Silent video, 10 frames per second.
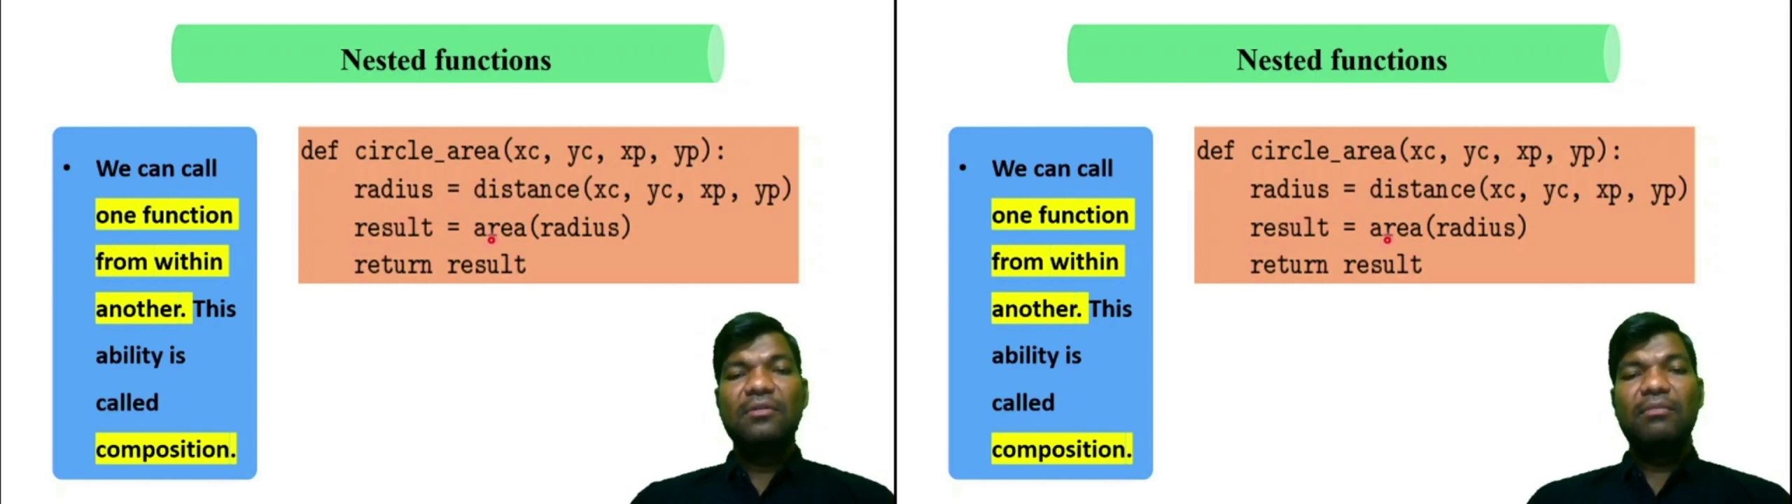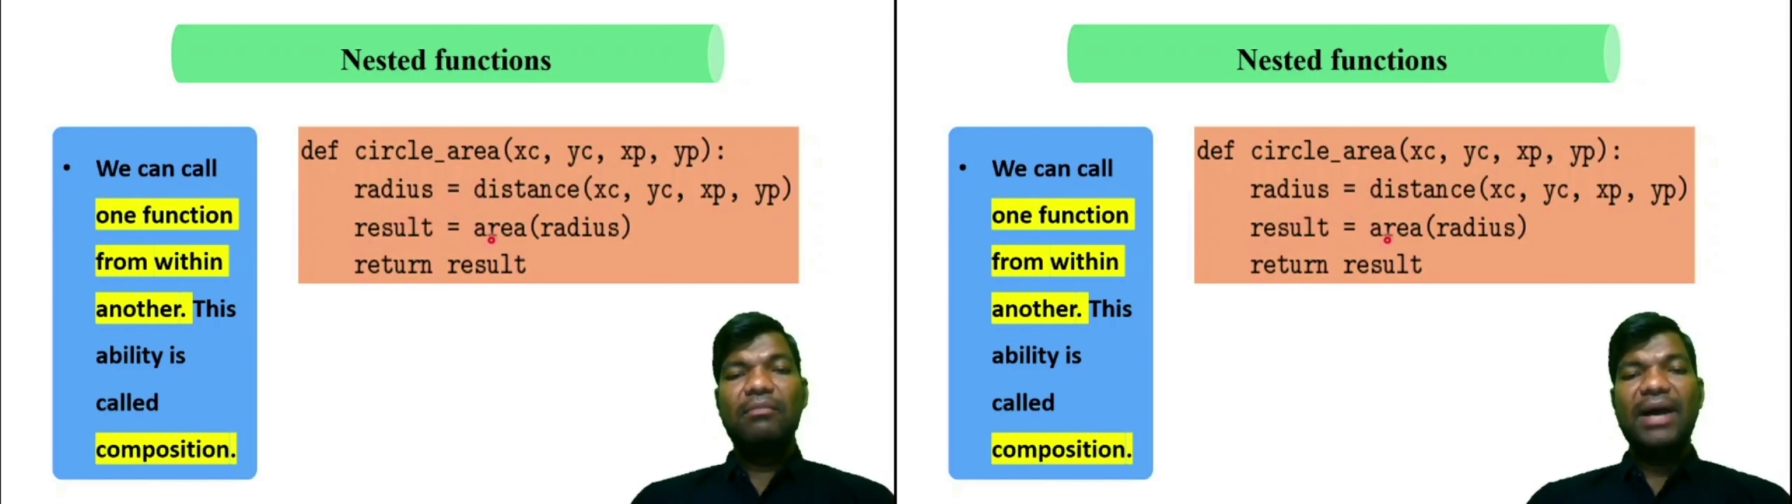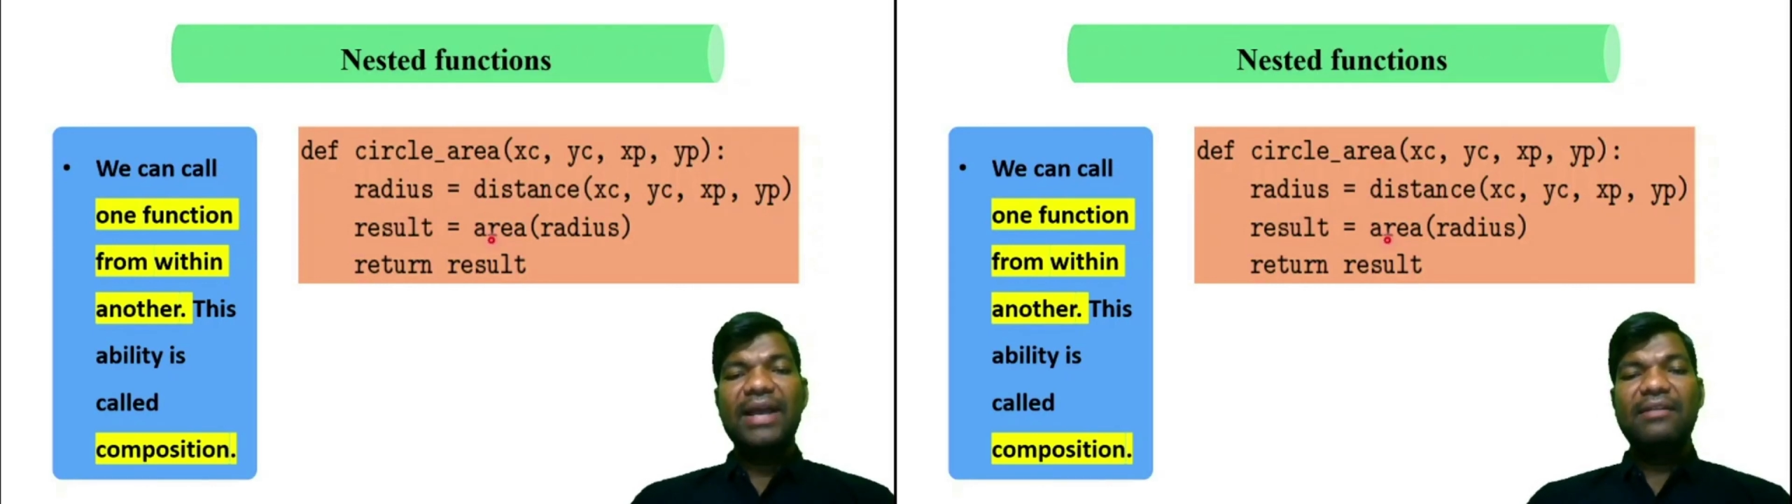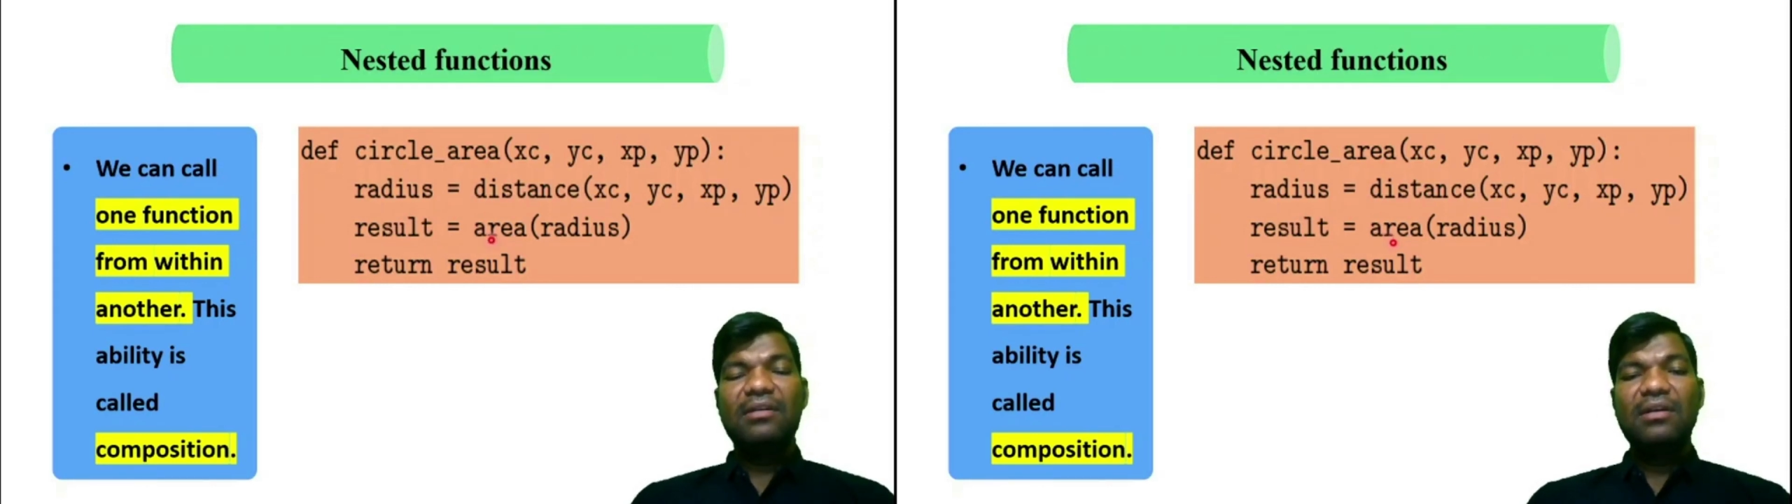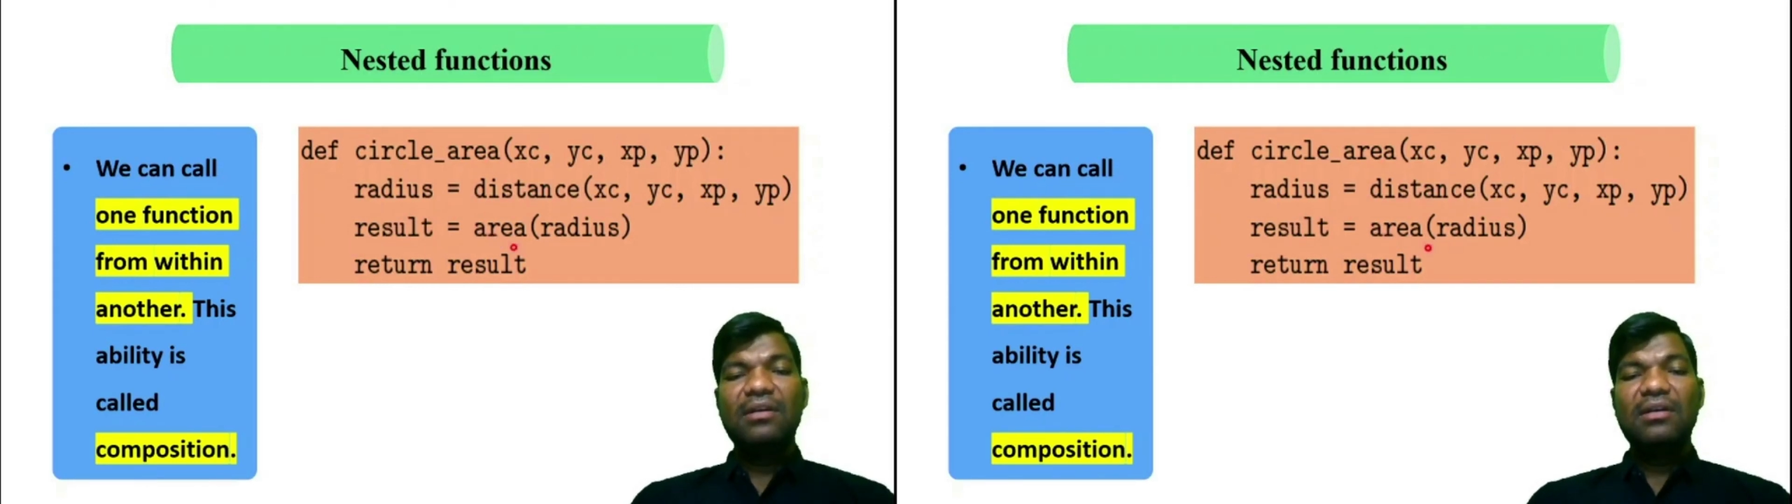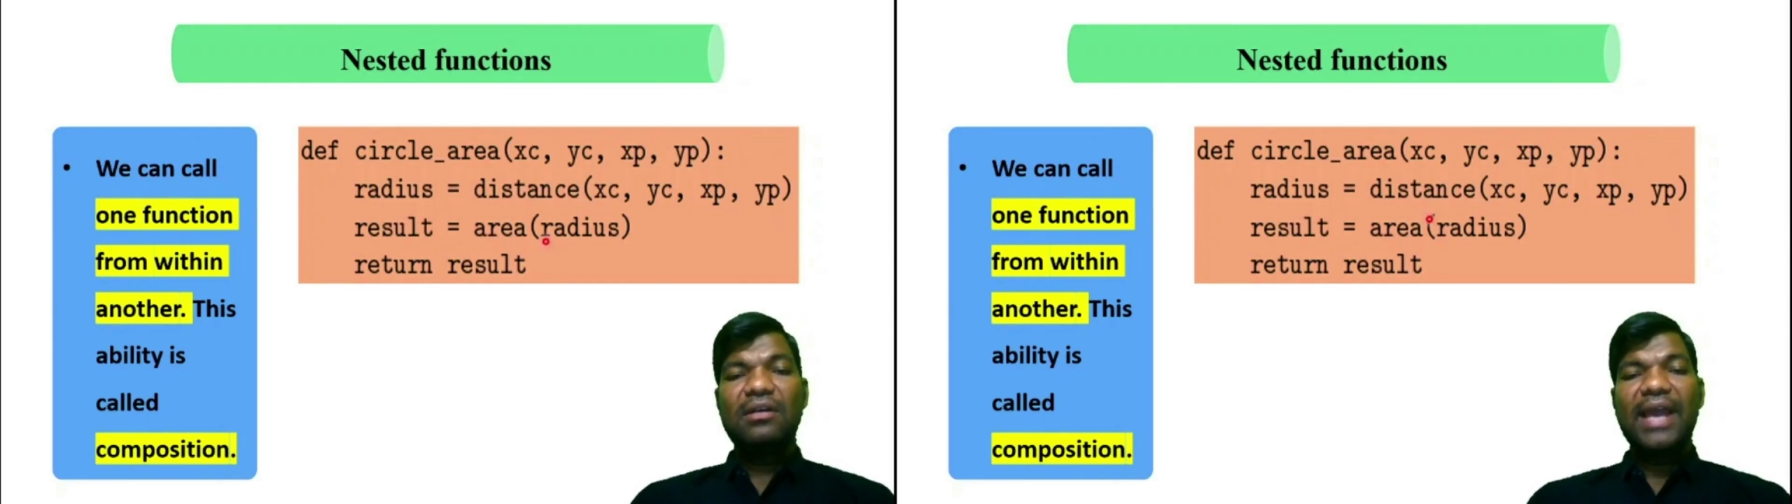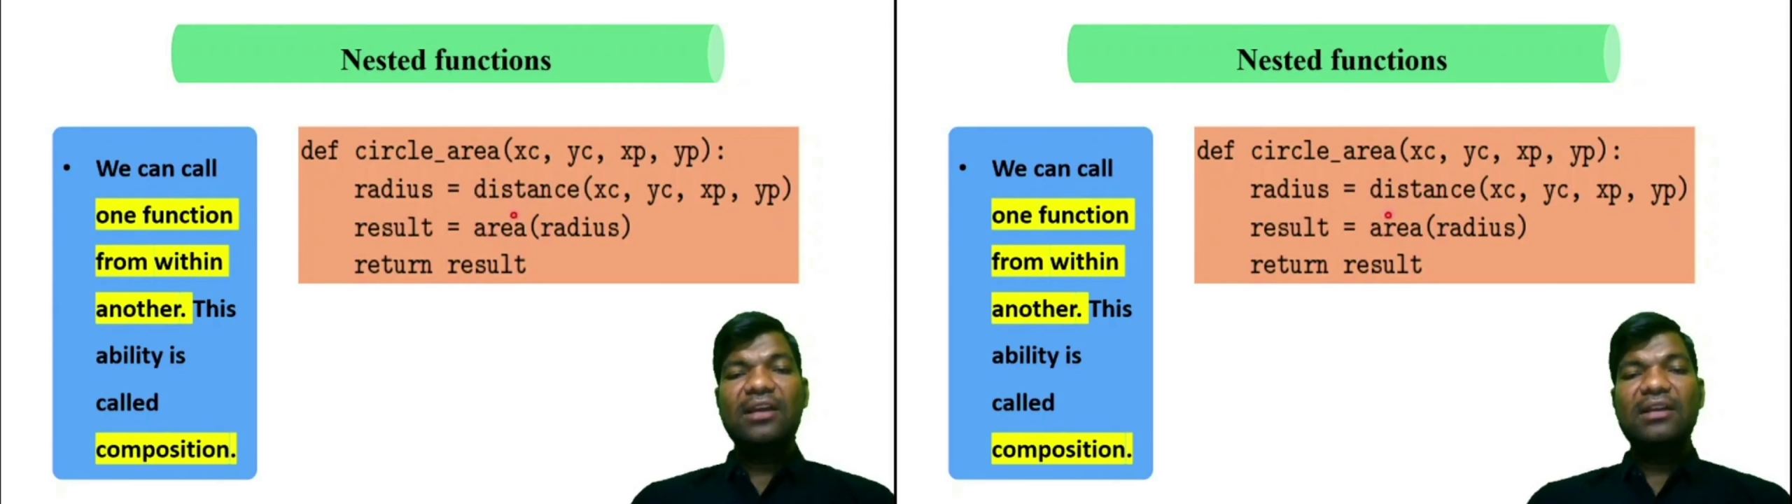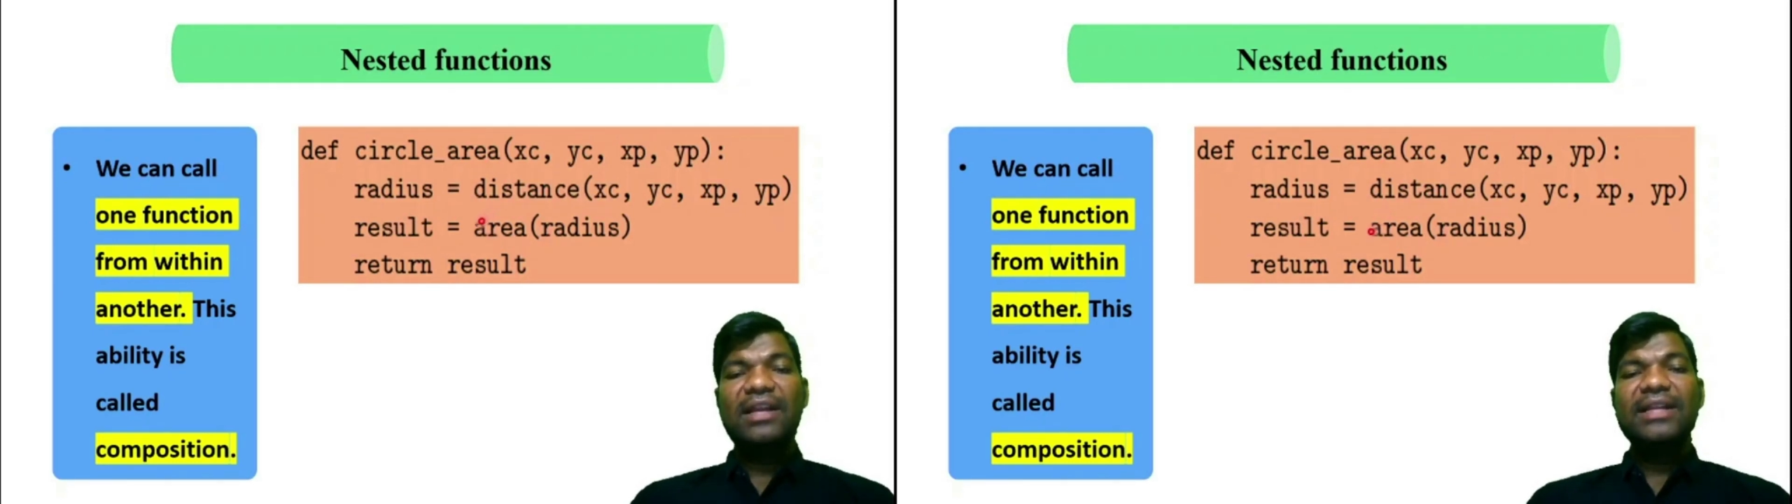by calculating